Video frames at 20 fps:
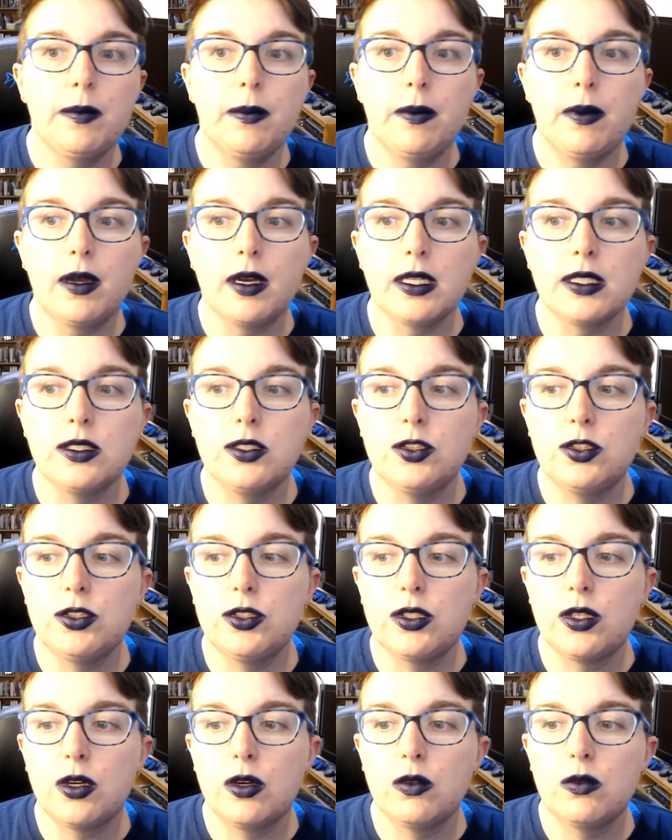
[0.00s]
I
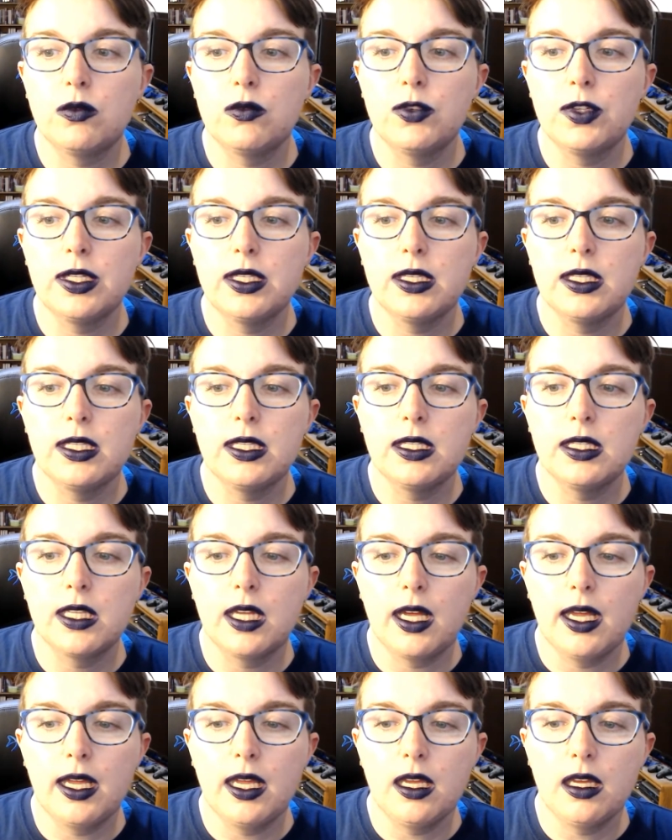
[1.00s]
don't really
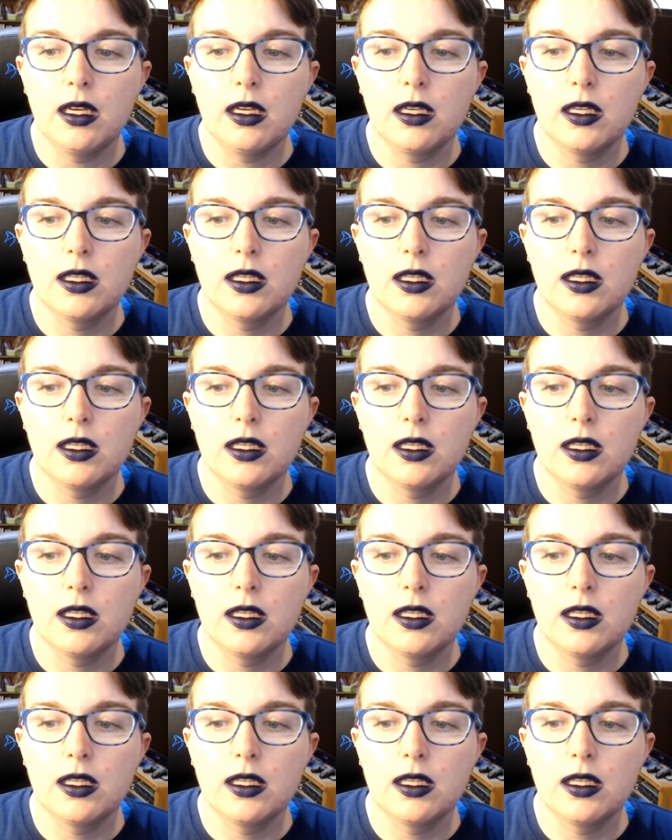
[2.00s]
like,